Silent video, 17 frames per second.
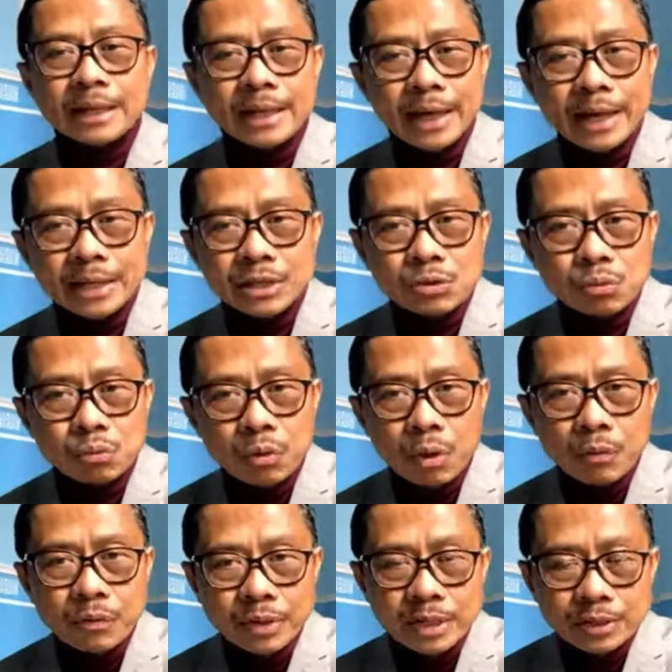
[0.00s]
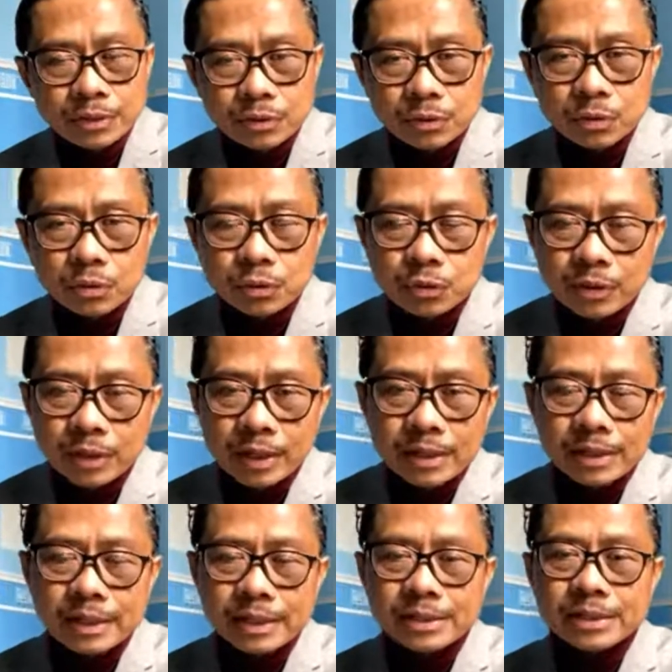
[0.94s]
That's what we need to do
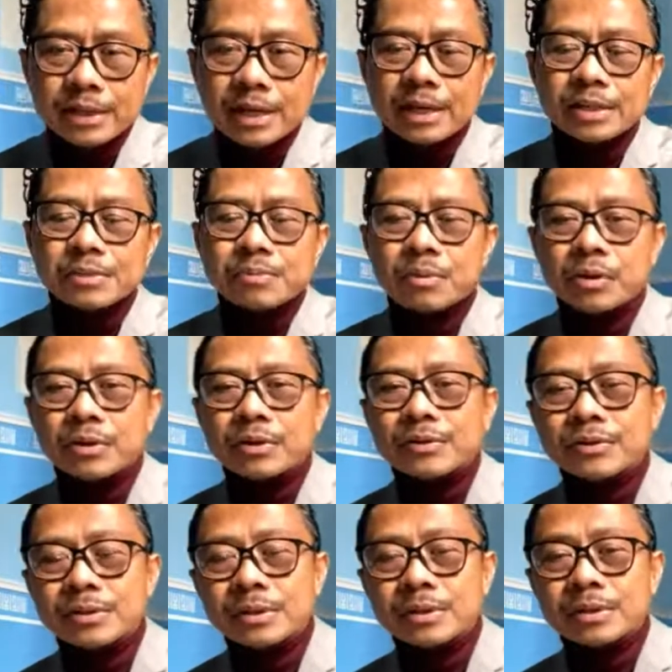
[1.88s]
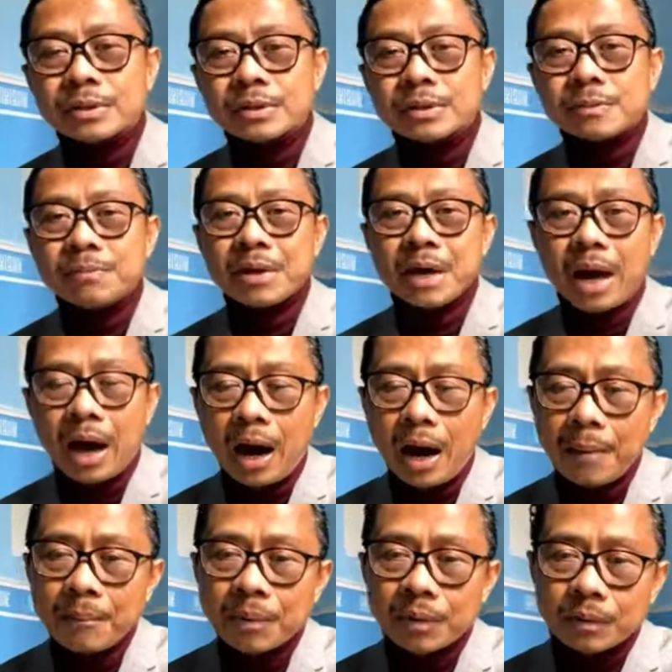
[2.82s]
today, these days, brothers and sisters. Be
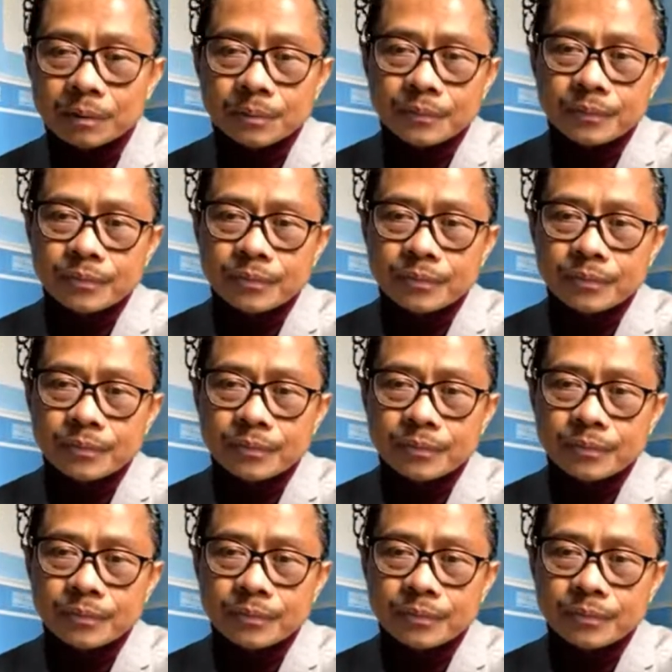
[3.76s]
humble